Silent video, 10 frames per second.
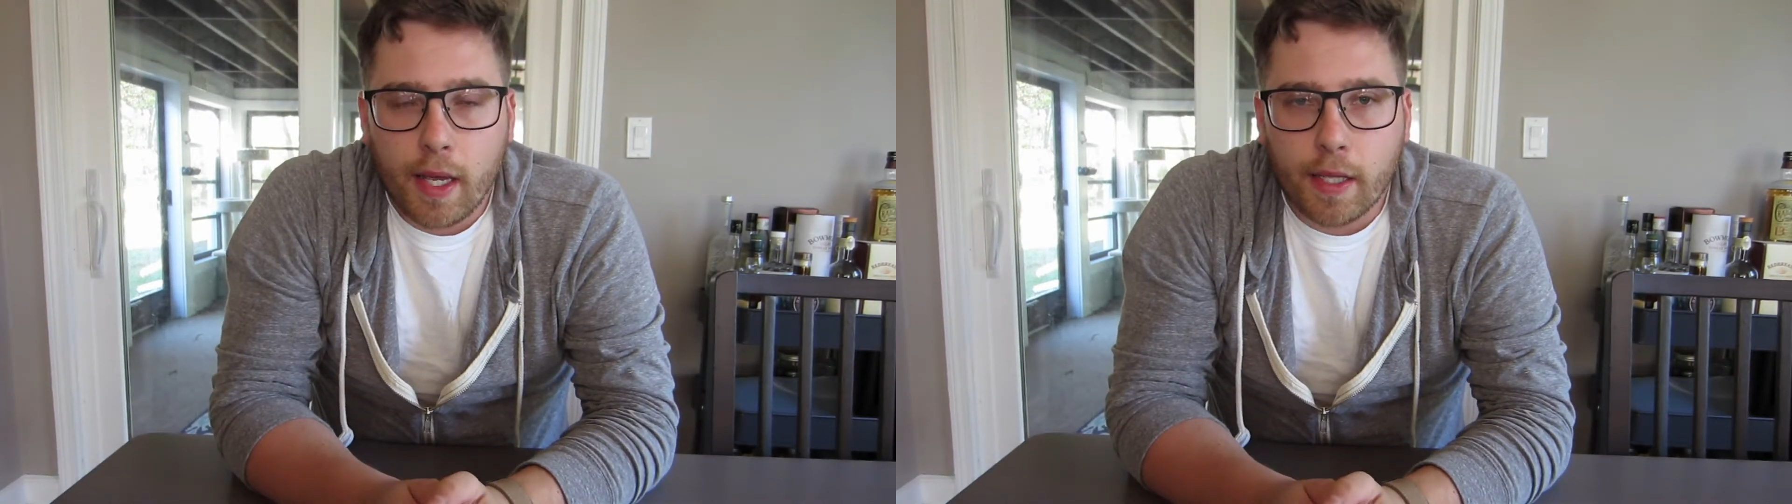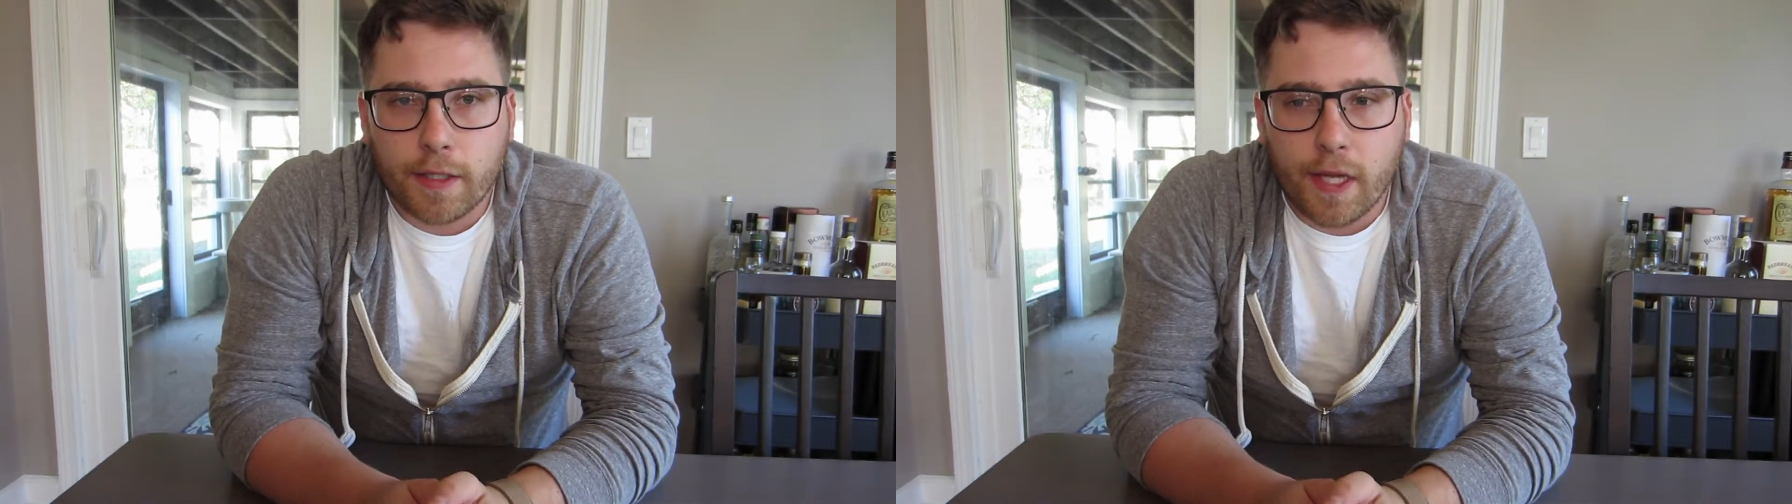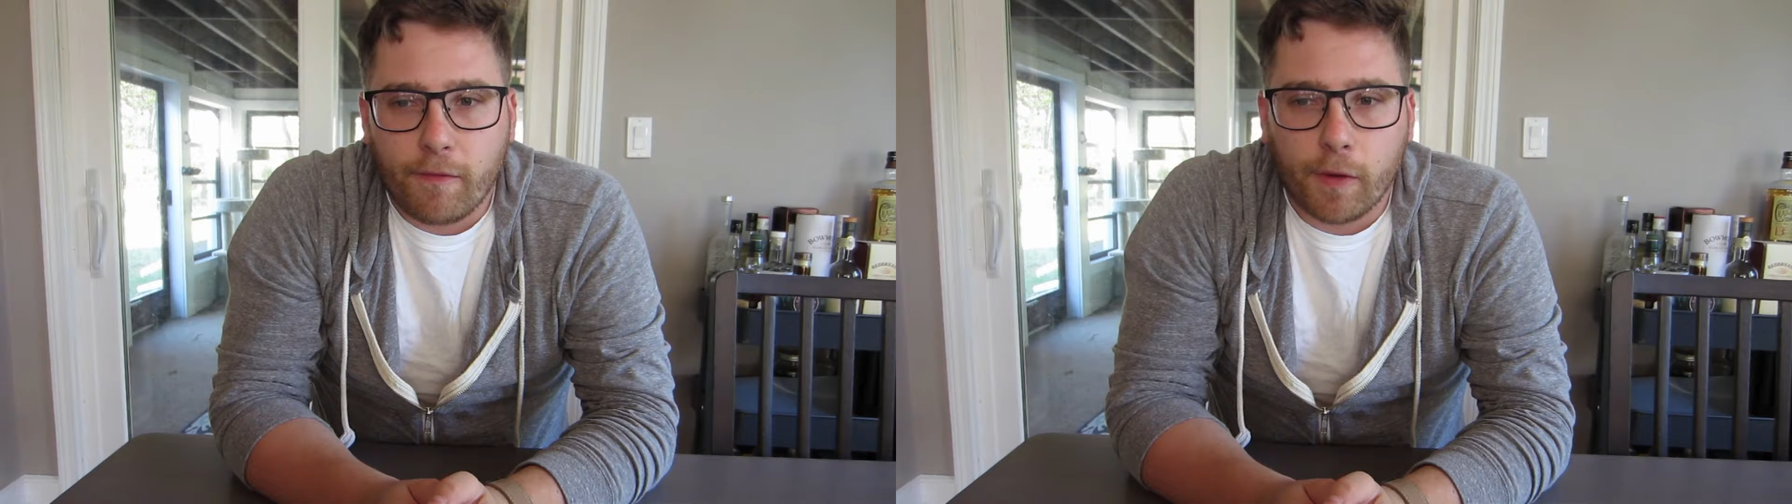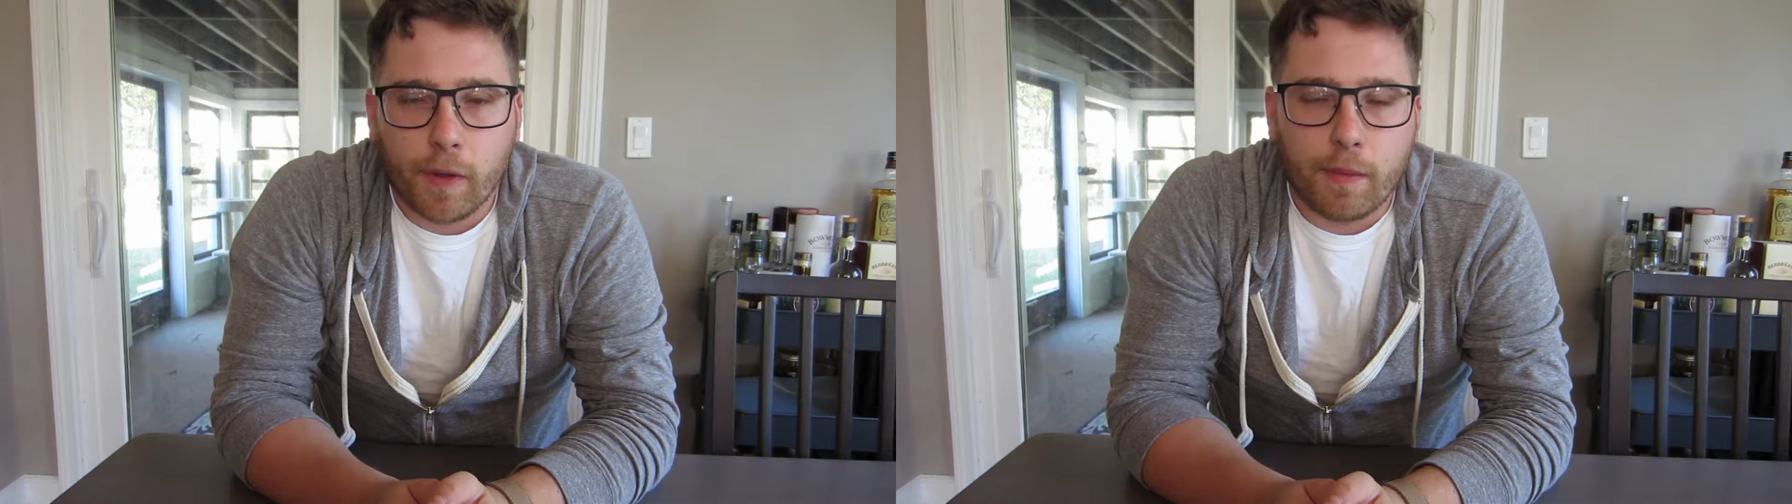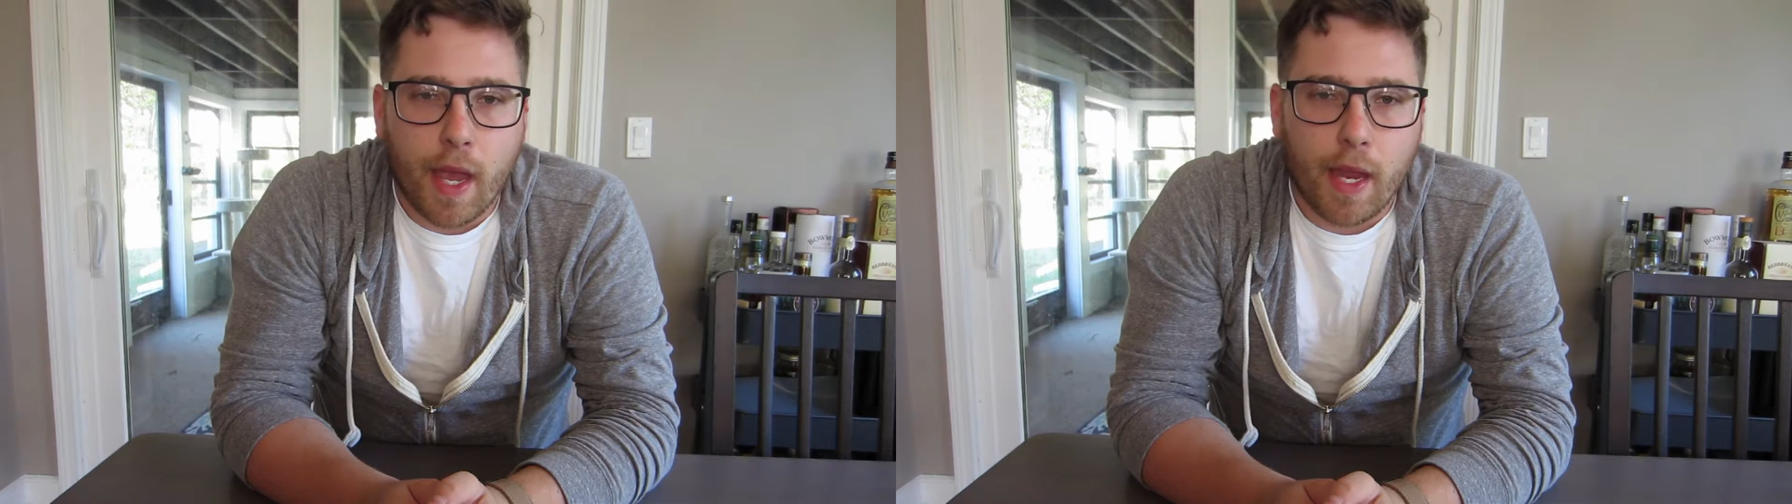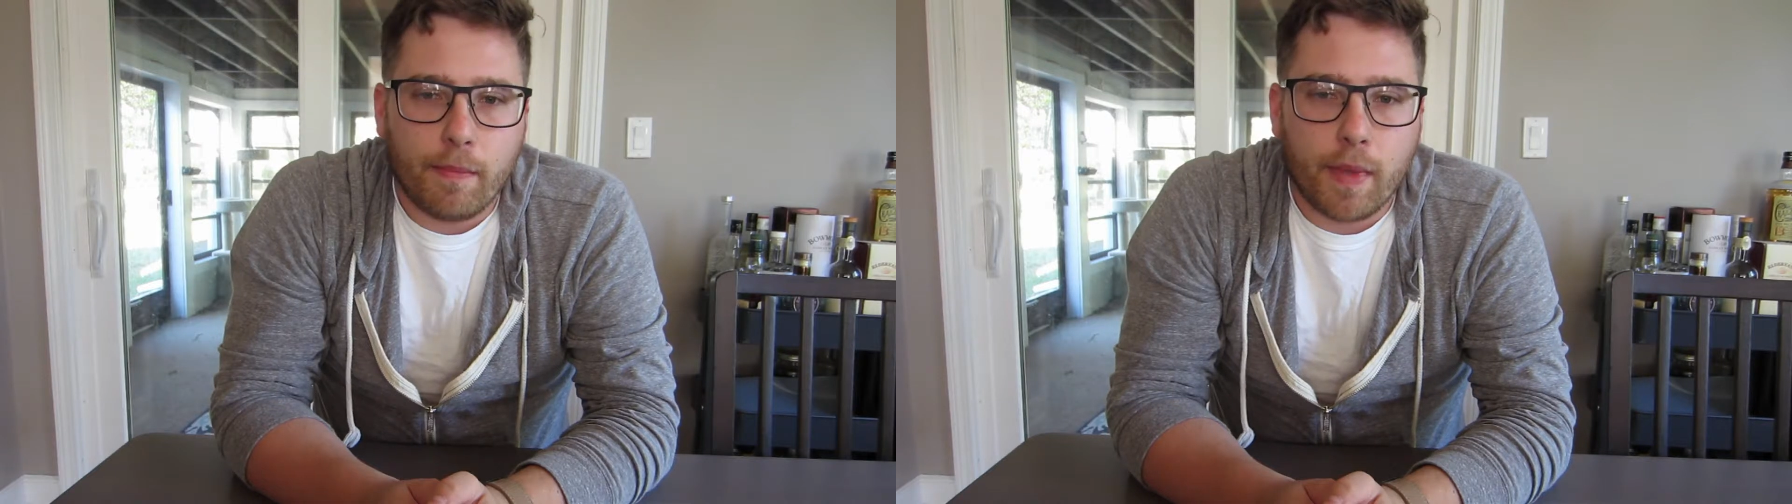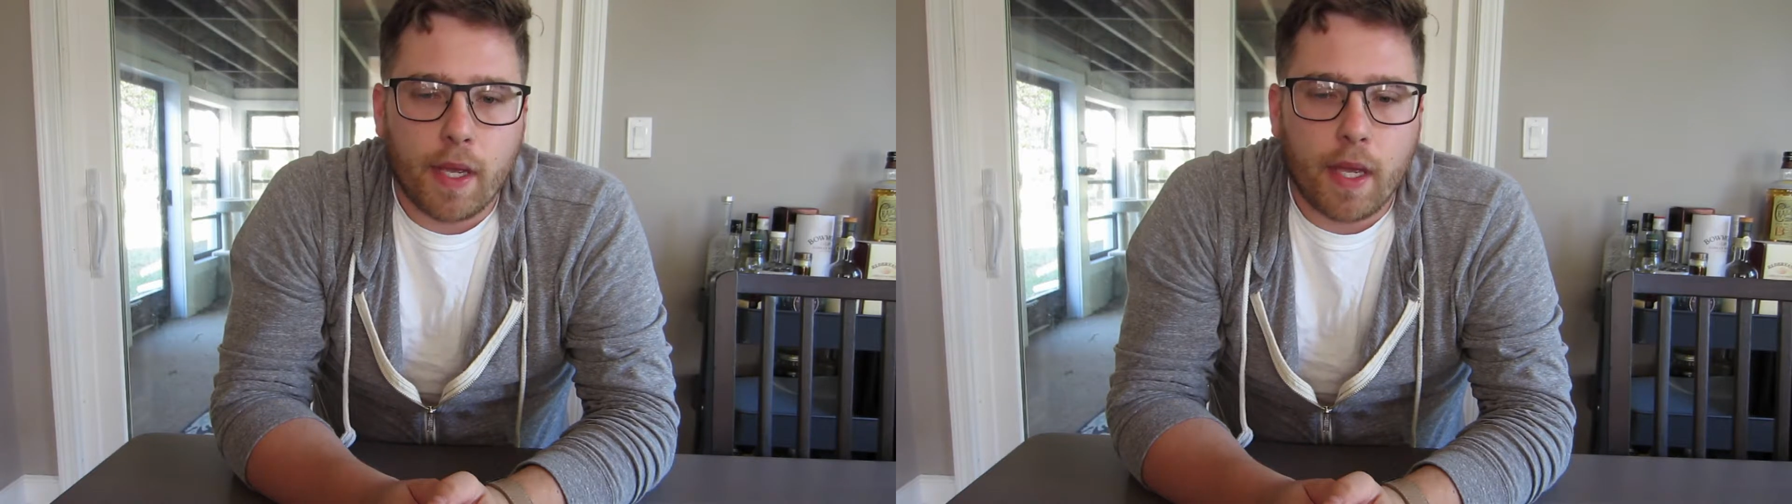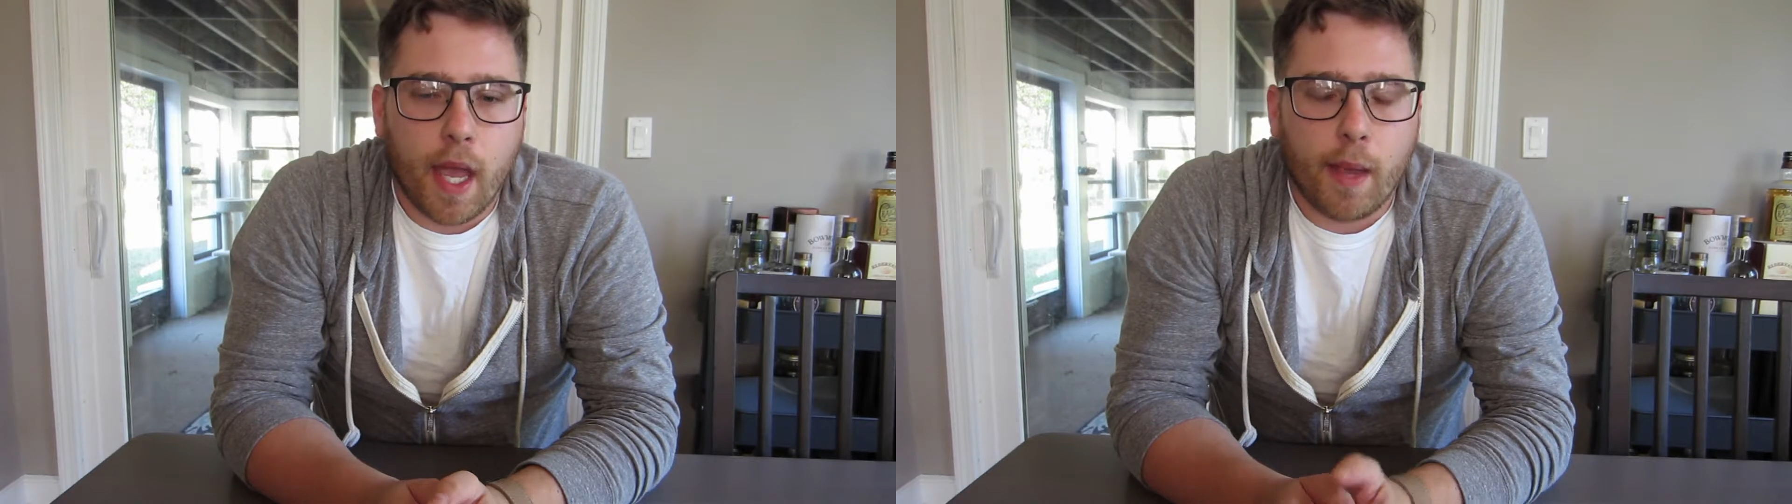It's definitely made
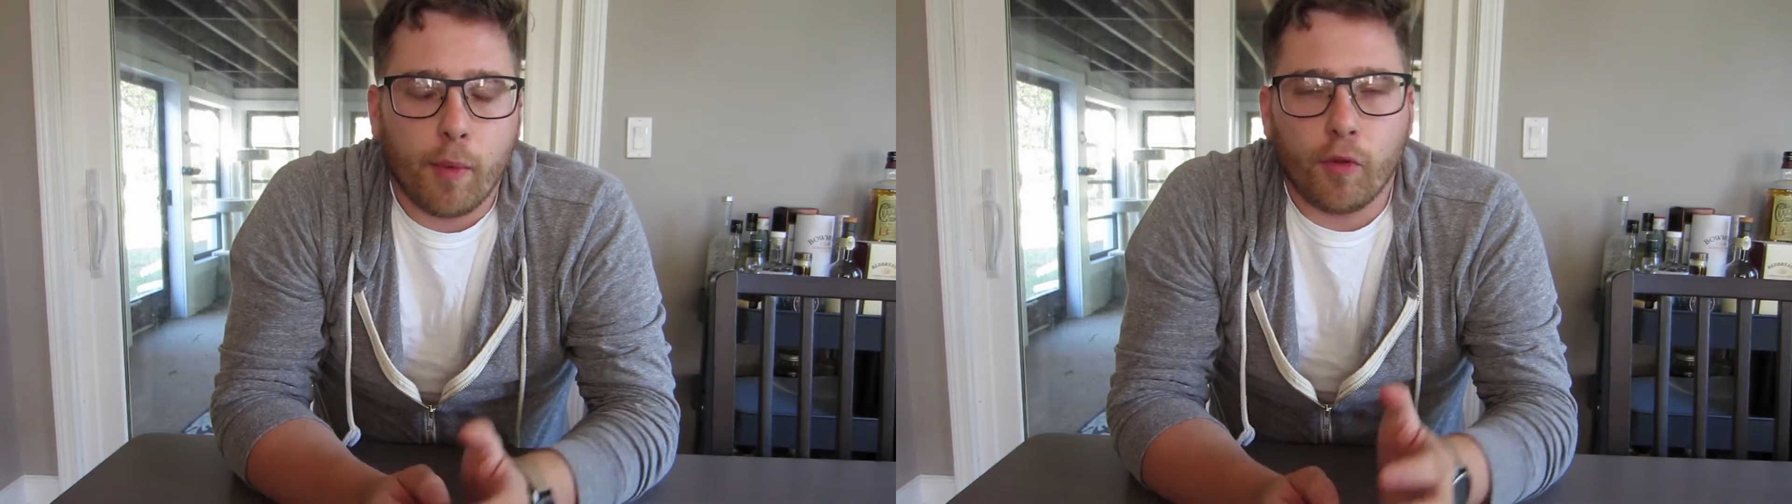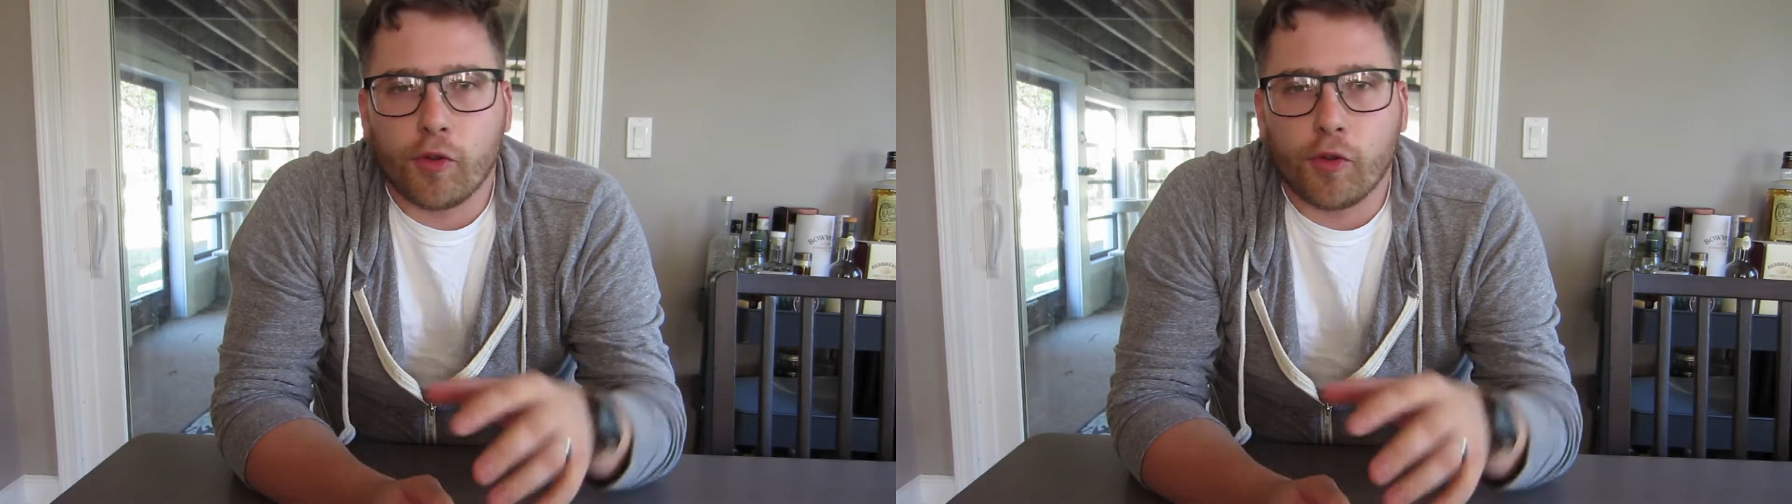me able